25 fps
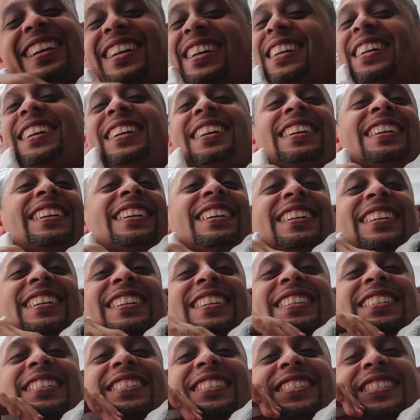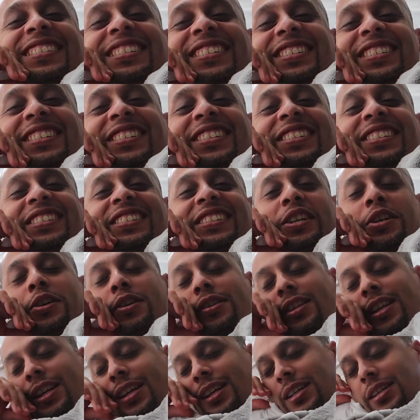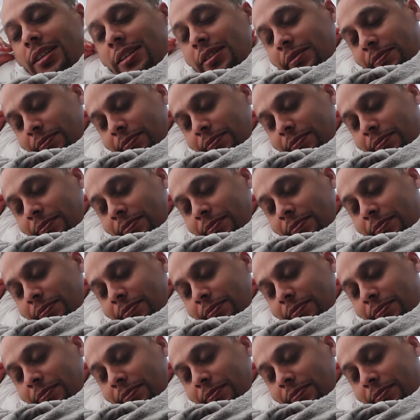no, we're not. Okay.